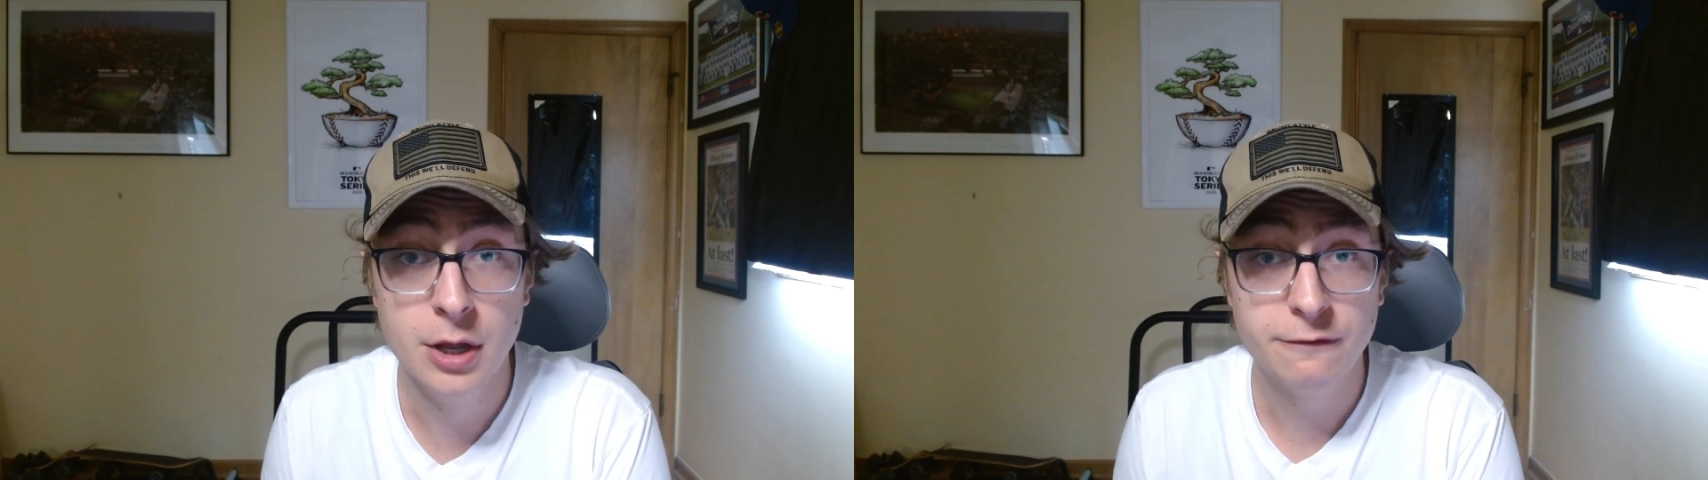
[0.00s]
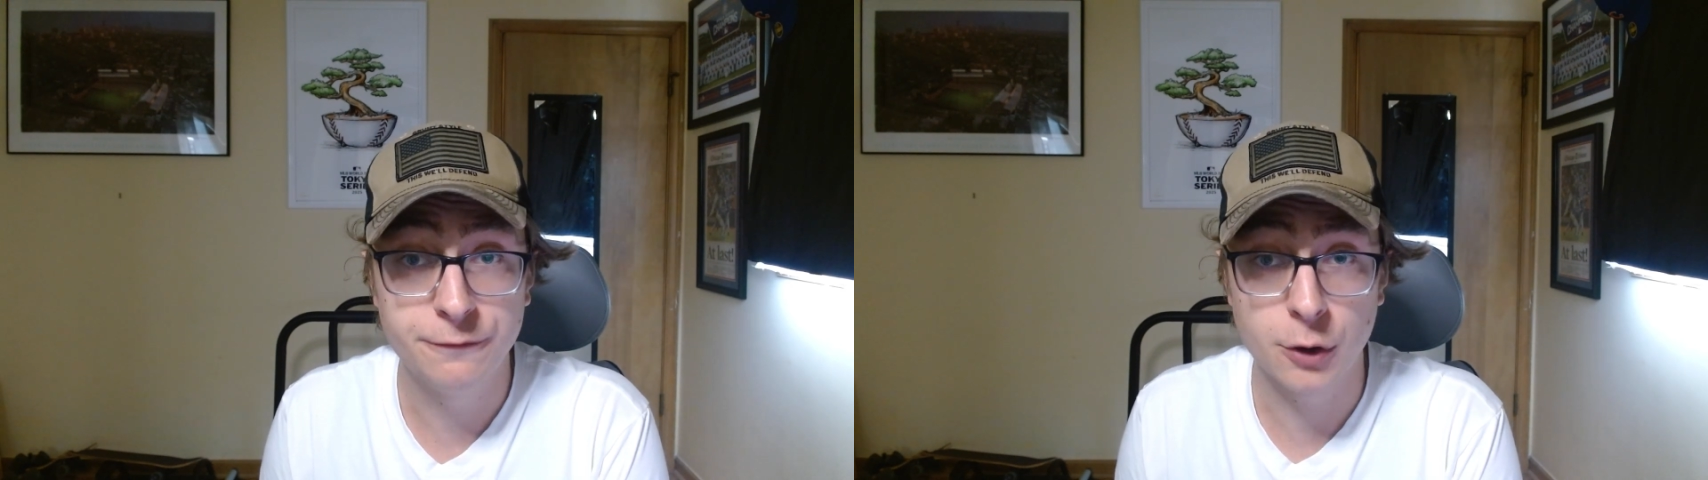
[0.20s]

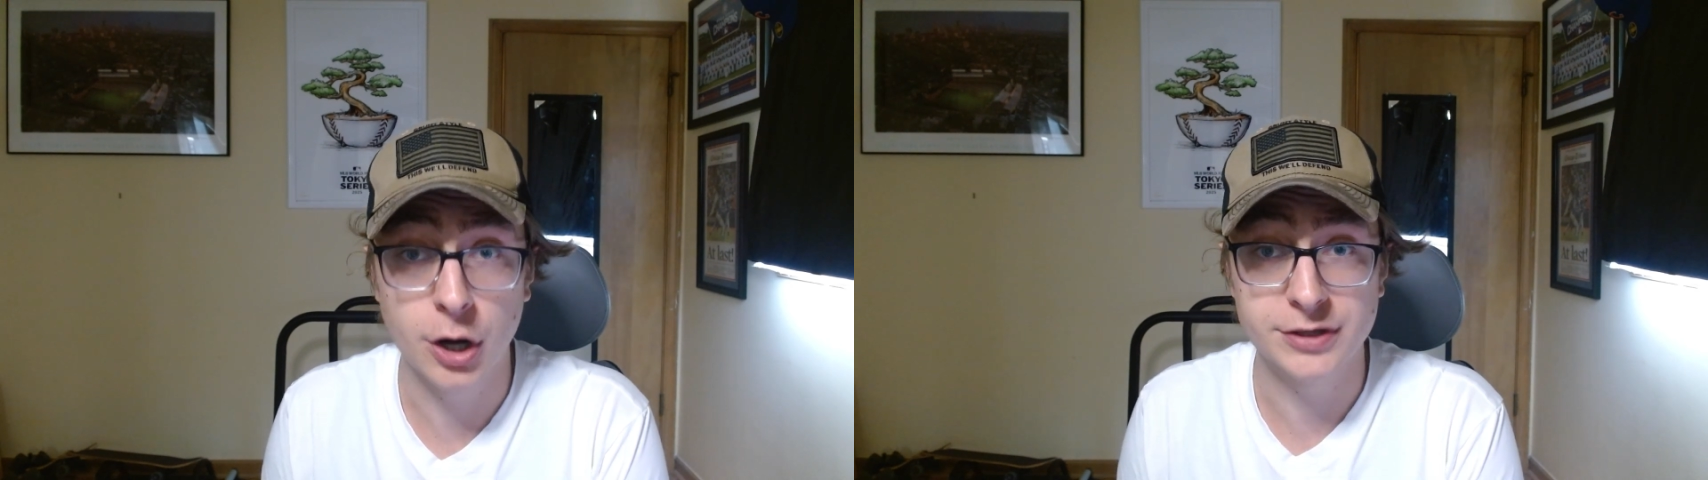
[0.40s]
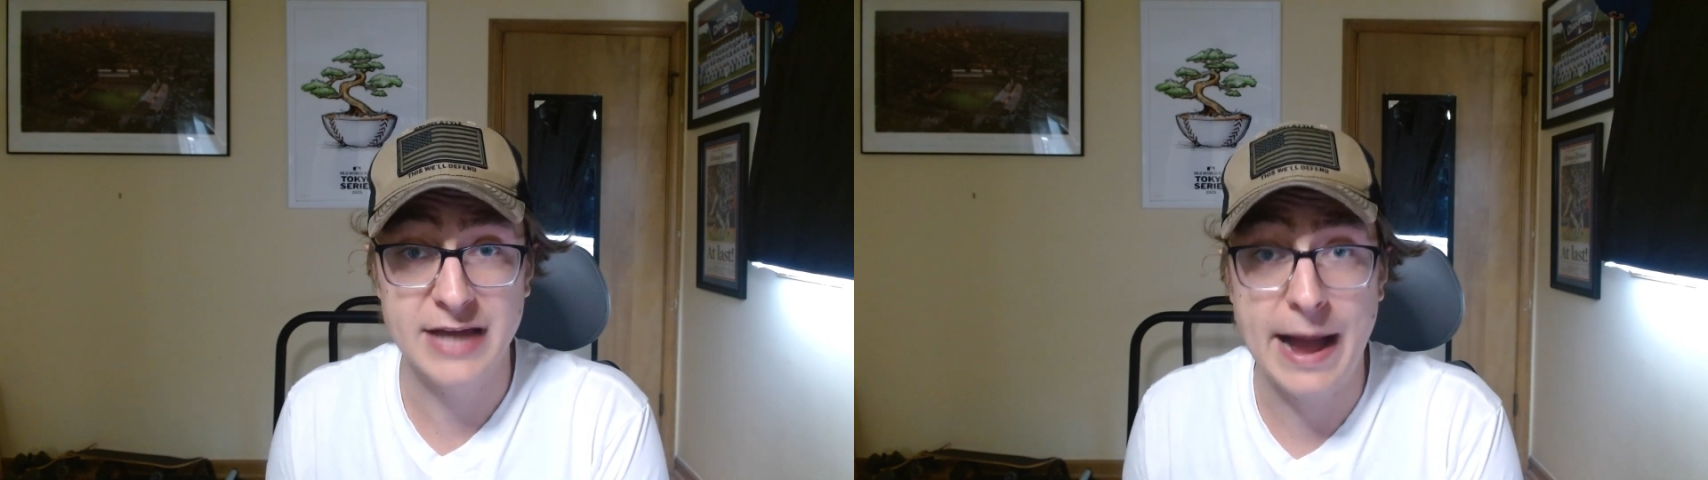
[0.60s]
for
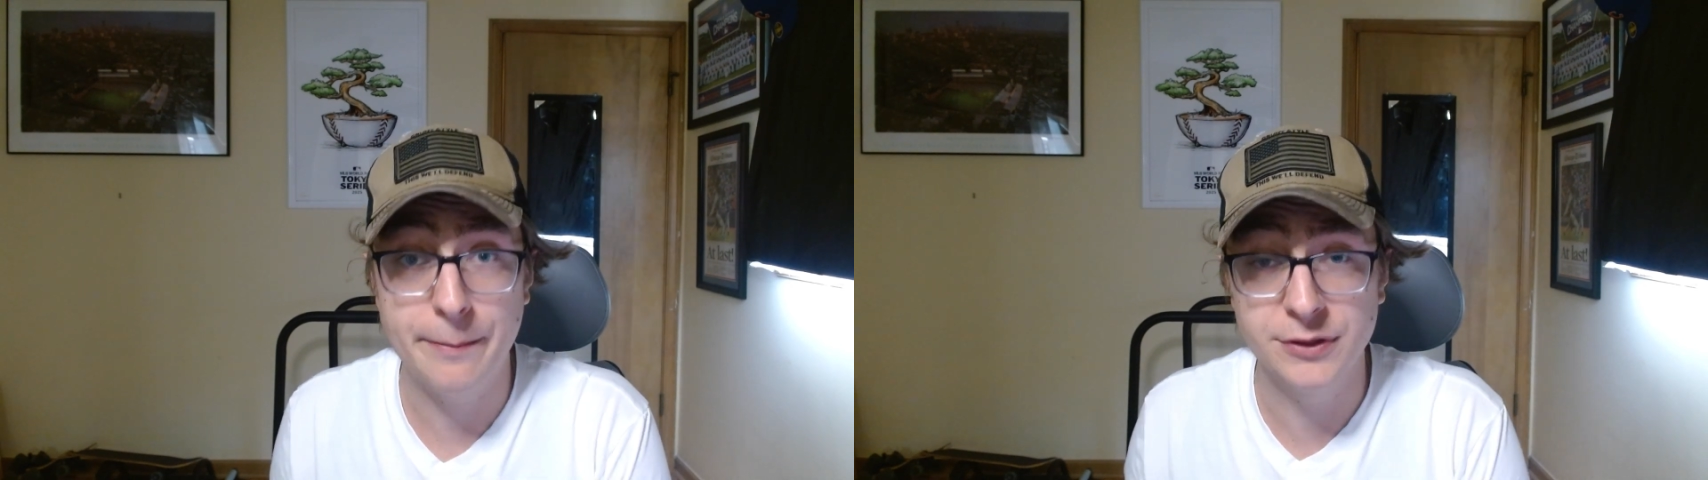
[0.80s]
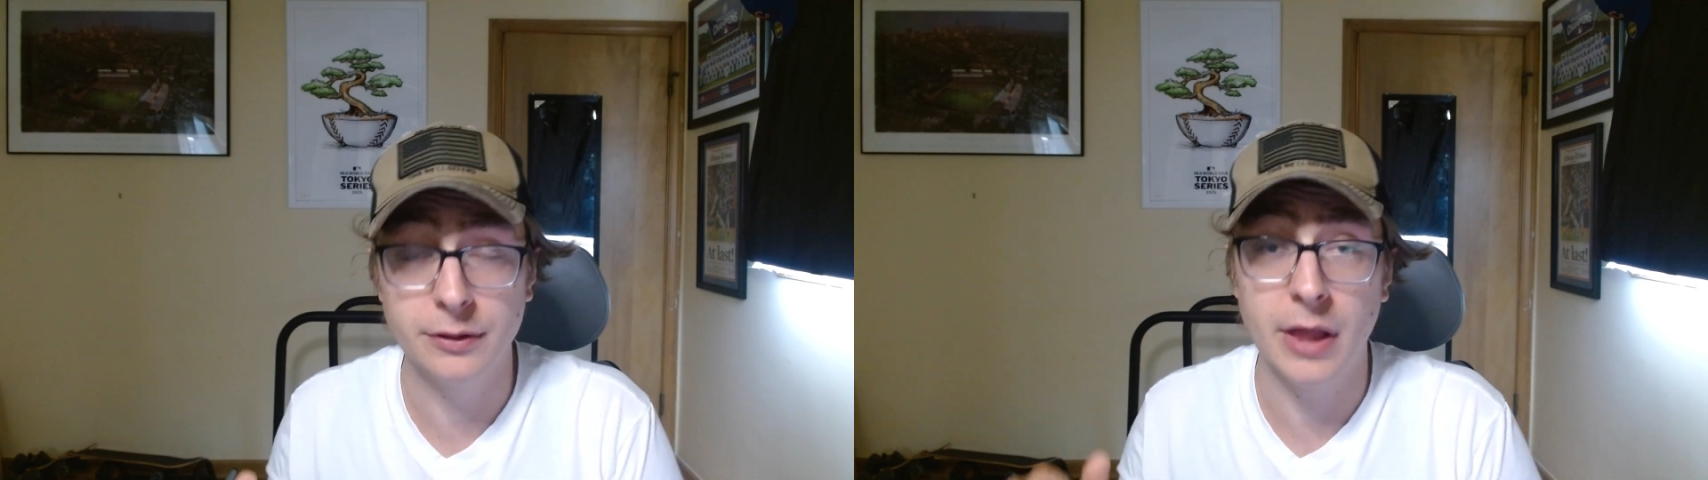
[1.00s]
a
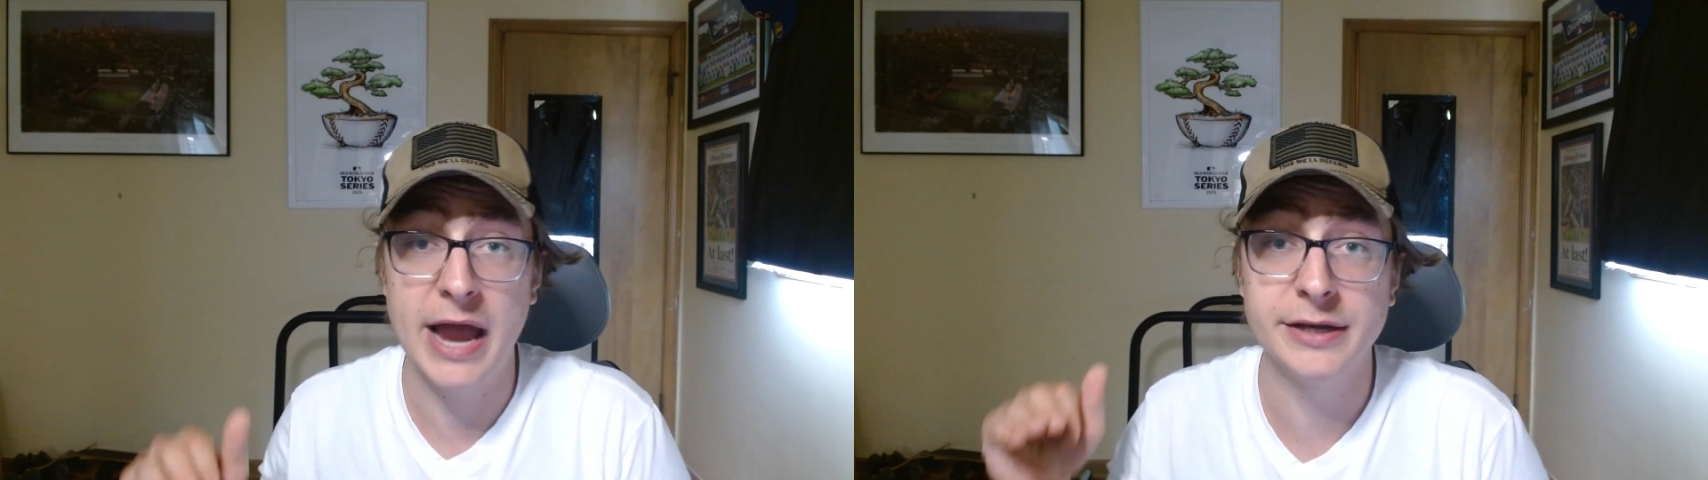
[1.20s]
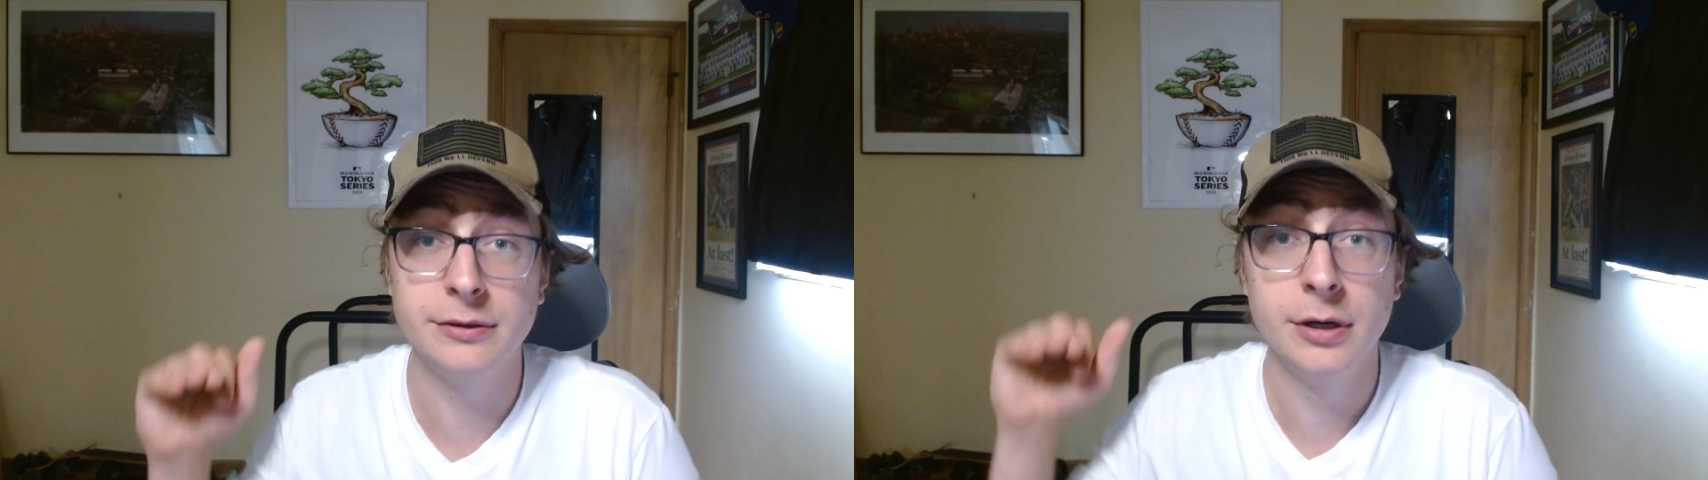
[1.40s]
top of the
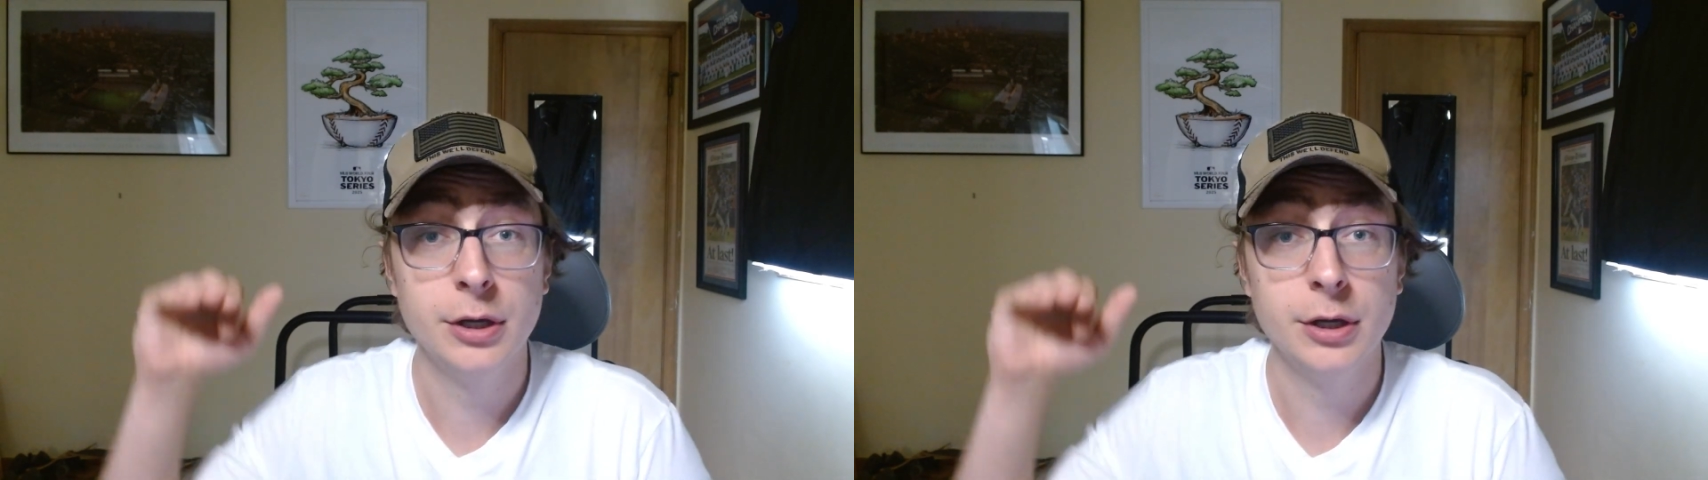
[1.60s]
line,